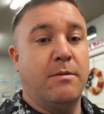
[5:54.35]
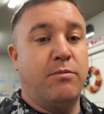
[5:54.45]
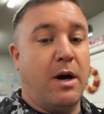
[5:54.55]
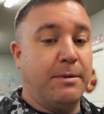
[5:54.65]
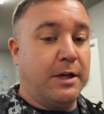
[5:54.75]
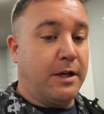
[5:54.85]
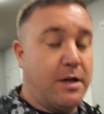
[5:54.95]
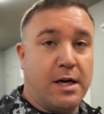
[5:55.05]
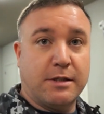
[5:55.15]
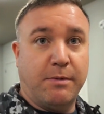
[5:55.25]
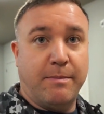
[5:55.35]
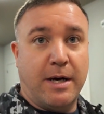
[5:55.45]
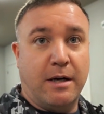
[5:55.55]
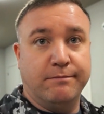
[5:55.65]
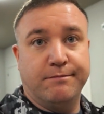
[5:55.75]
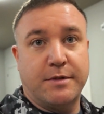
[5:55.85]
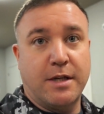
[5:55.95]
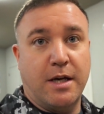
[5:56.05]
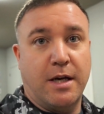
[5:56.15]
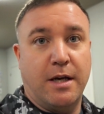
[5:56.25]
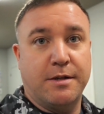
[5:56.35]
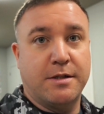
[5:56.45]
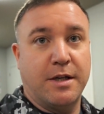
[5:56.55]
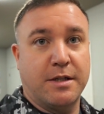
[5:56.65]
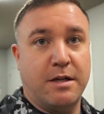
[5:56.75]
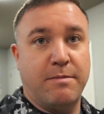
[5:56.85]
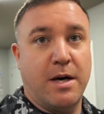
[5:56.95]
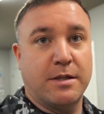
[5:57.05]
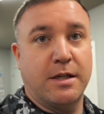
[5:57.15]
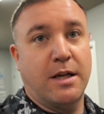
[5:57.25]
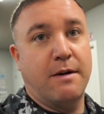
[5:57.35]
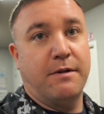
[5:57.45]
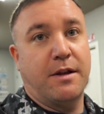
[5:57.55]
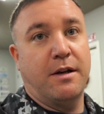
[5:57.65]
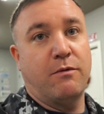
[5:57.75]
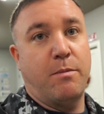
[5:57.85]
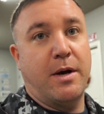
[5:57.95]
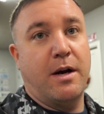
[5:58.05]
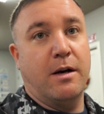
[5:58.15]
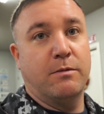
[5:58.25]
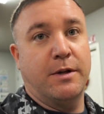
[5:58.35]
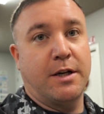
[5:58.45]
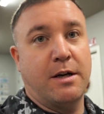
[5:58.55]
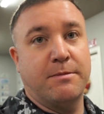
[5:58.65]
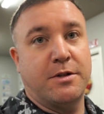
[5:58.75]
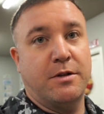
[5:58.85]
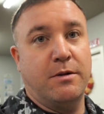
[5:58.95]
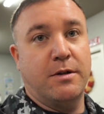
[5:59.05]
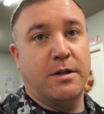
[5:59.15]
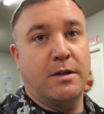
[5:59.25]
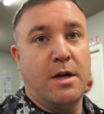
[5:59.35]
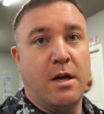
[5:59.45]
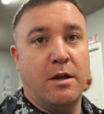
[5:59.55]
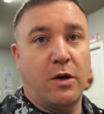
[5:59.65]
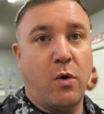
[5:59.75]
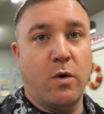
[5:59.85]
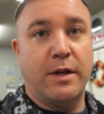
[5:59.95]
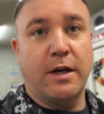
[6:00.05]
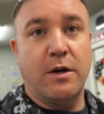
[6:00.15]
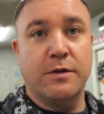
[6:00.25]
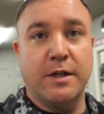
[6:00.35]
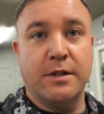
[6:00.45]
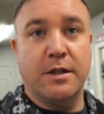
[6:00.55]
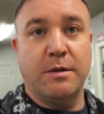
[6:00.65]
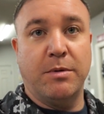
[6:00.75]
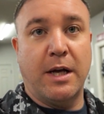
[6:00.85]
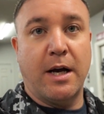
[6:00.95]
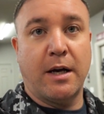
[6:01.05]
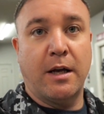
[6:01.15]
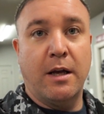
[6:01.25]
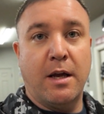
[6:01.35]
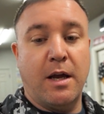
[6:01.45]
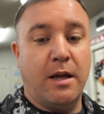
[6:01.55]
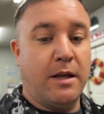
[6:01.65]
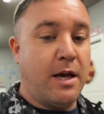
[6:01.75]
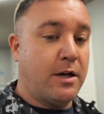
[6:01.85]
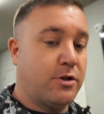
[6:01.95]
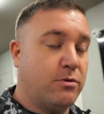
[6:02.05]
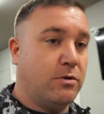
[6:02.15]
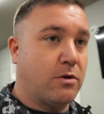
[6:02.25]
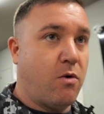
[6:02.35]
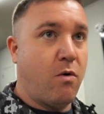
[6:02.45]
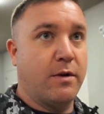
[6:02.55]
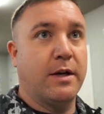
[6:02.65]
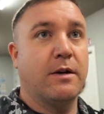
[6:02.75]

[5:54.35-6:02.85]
Probably going to cost me about, say, 60 bucks to get everything repaired when it comes to the cord that goes into the block and the actual cord that